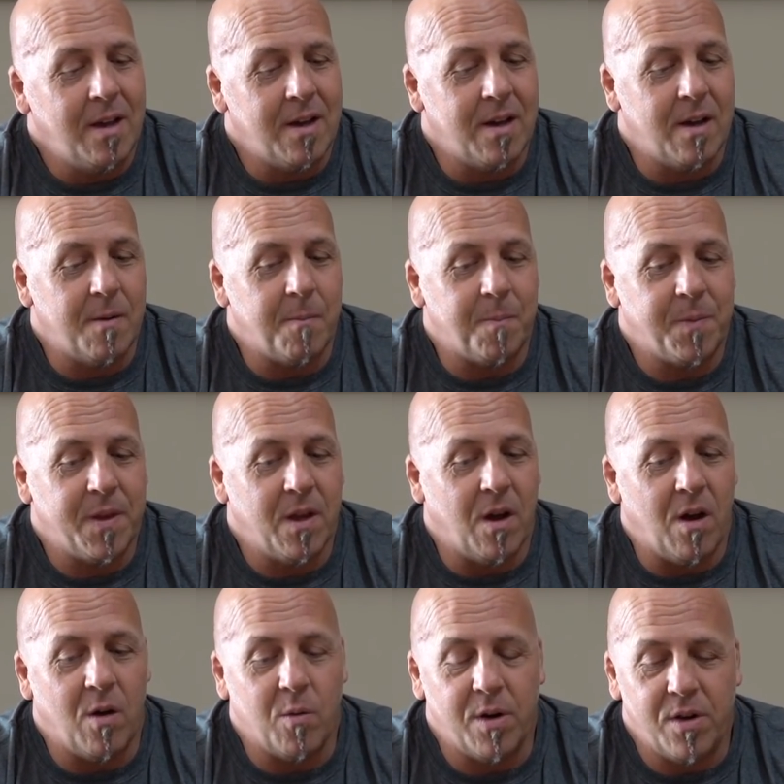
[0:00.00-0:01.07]

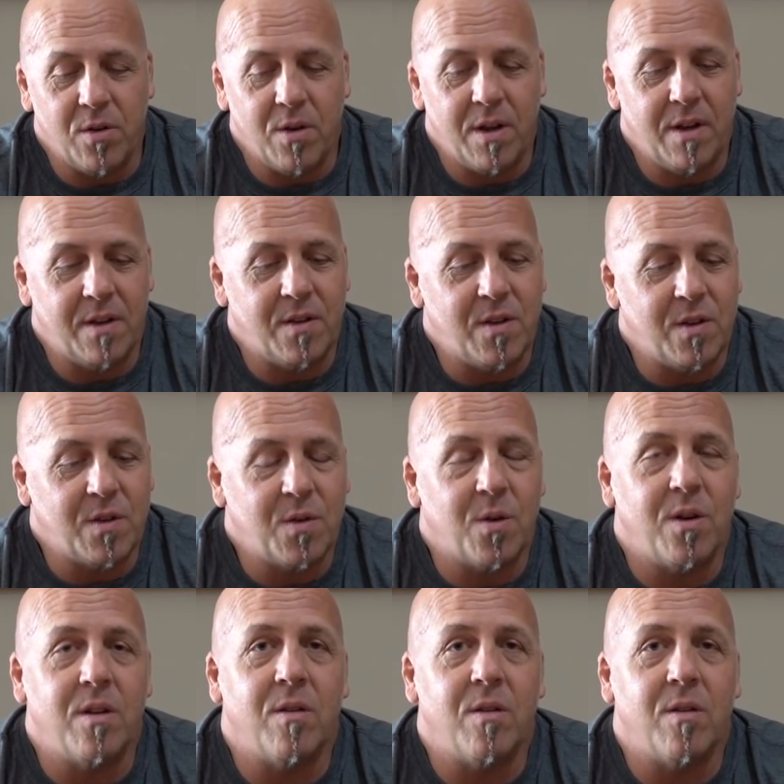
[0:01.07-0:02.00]
All we're doing is just sort